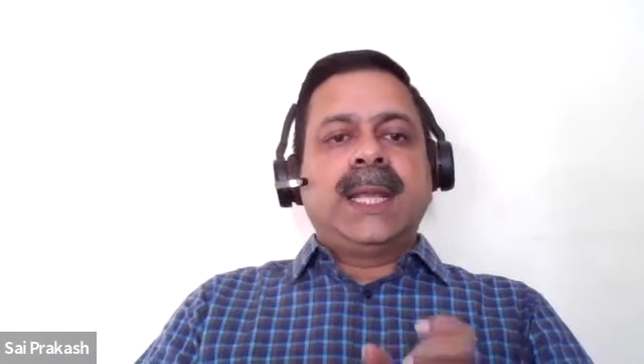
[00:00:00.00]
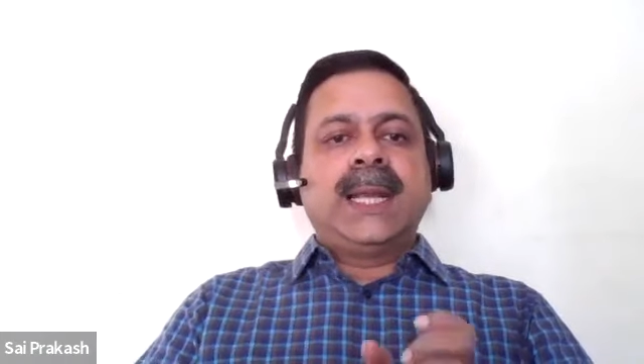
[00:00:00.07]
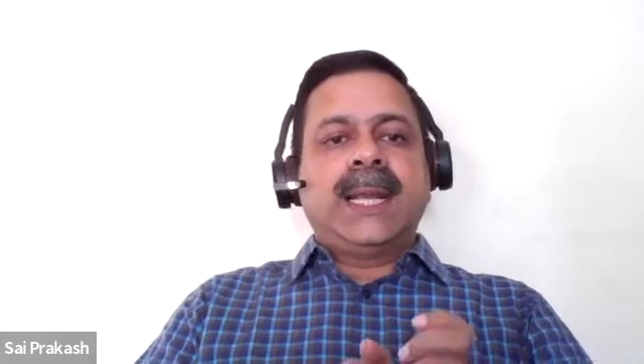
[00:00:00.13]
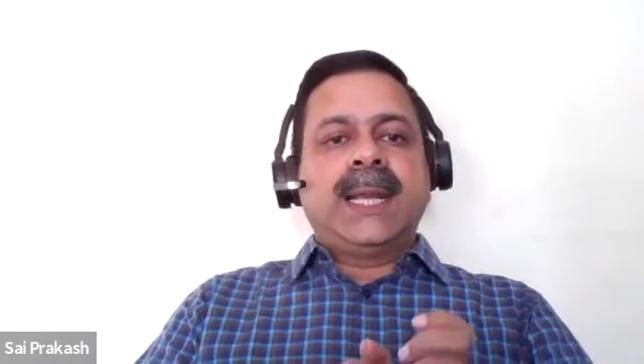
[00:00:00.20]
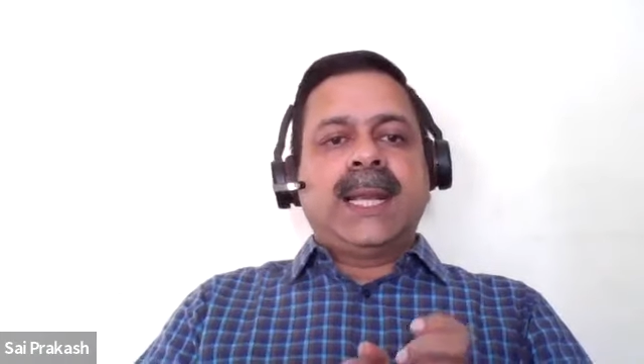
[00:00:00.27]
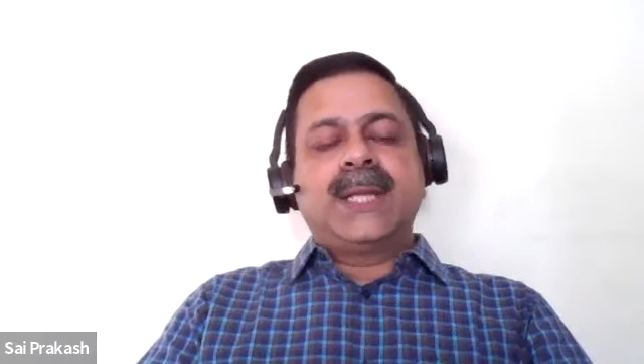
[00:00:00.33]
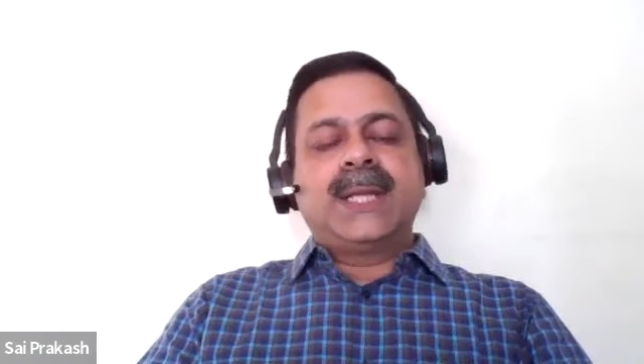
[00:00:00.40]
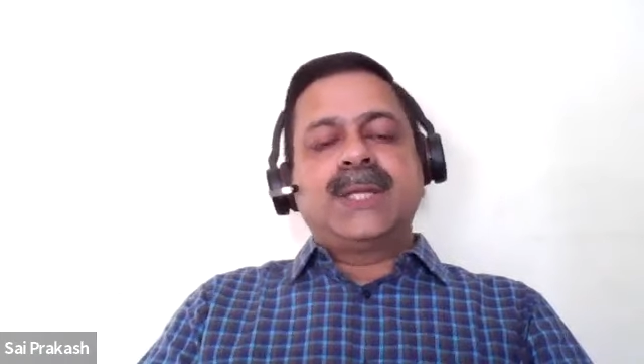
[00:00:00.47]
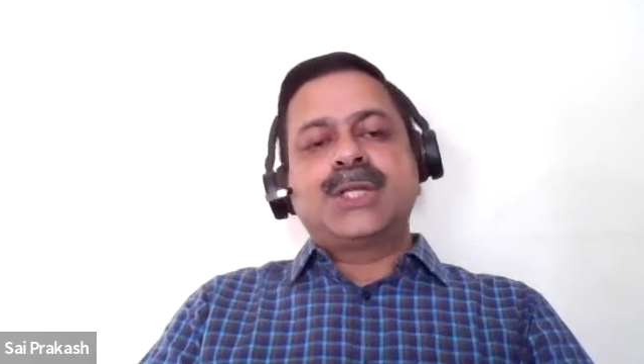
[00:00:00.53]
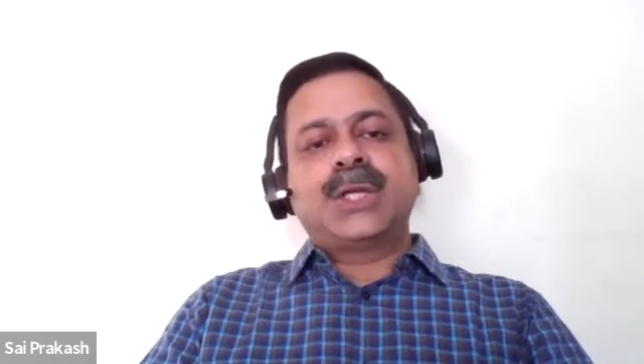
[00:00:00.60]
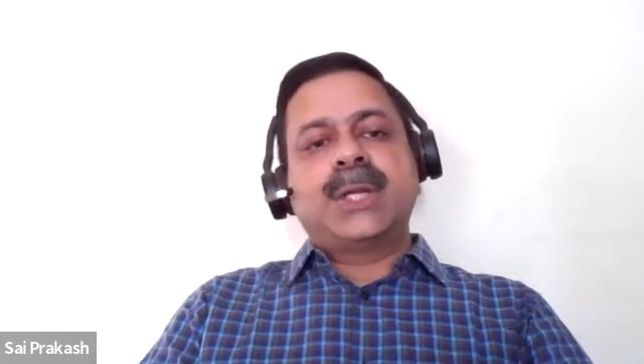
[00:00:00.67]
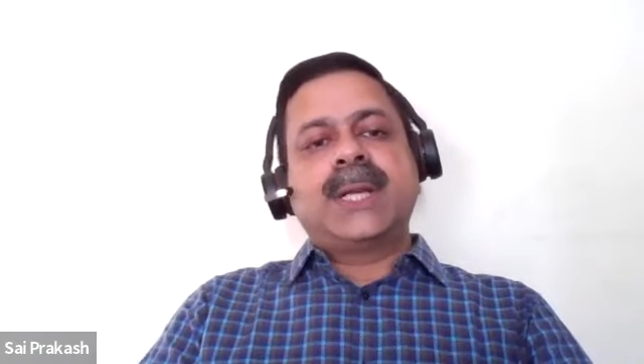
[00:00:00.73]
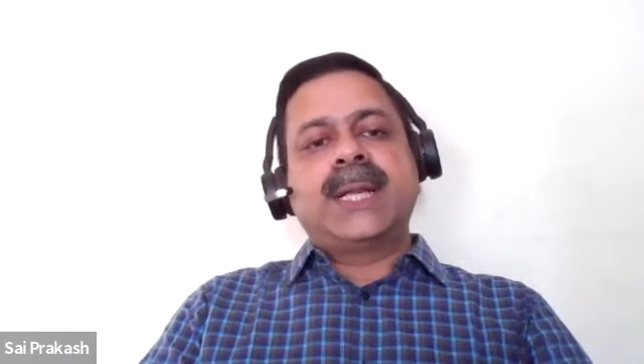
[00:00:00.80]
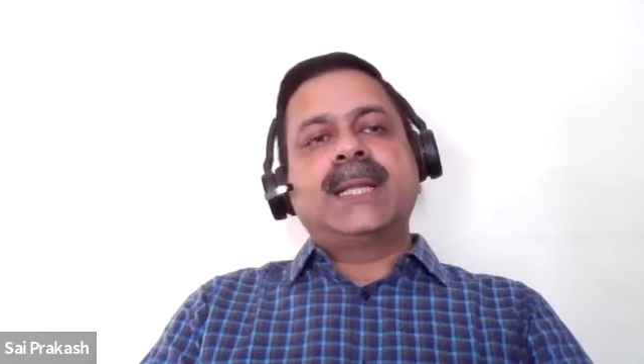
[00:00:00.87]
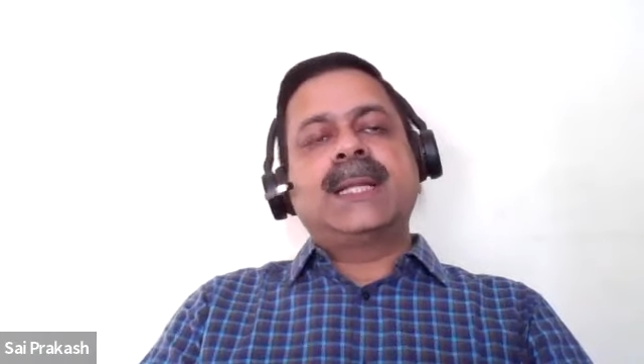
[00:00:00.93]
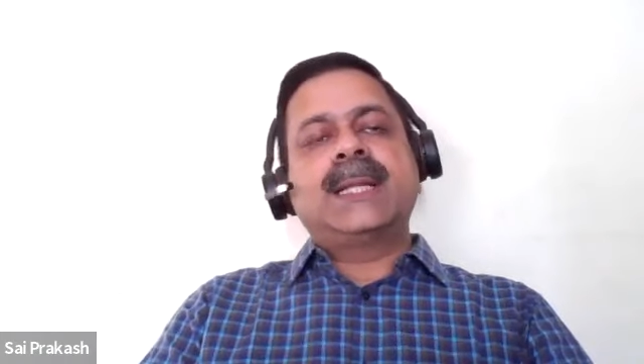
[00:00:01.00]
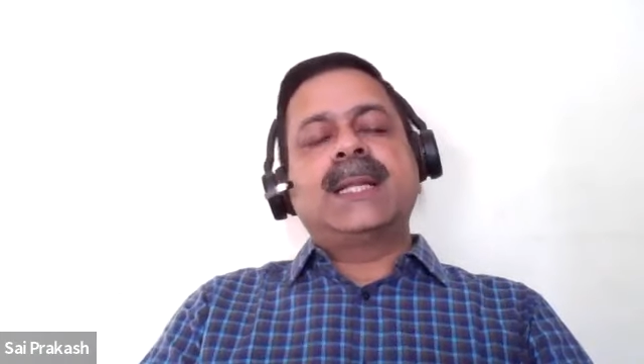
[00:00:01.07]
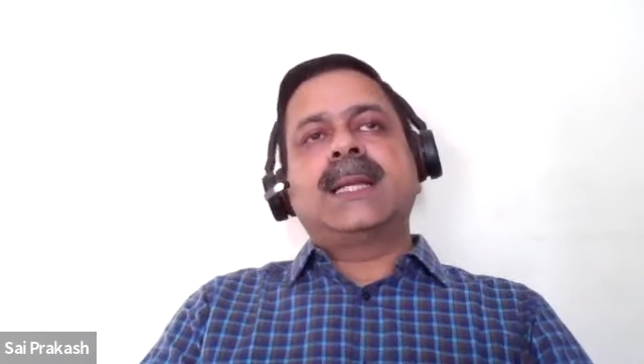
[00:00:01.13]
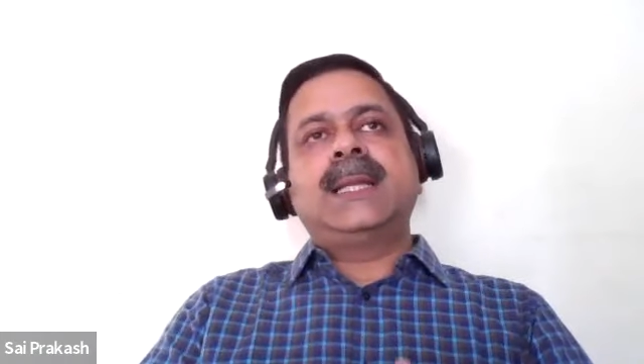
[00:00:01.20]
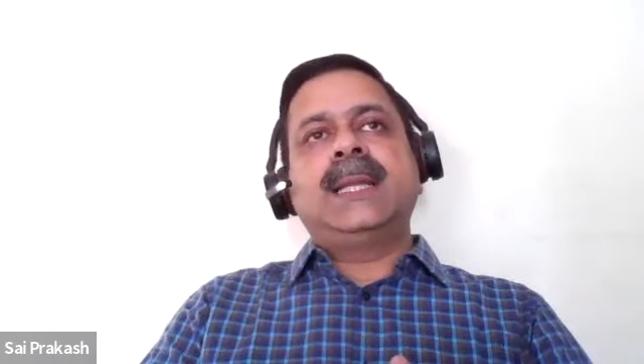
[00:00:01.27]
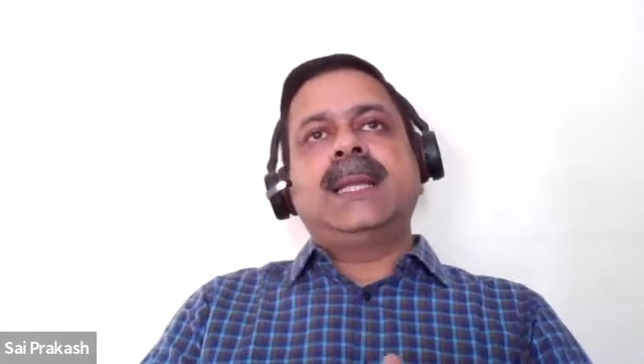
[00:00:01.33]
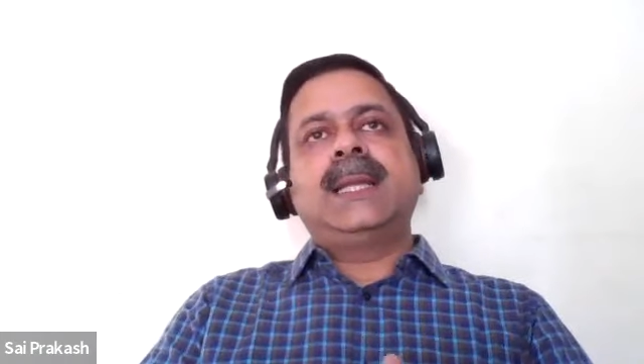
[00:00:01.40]
in ensuring
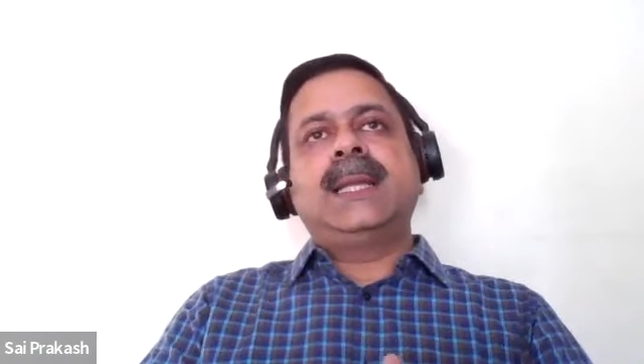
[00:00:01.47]
that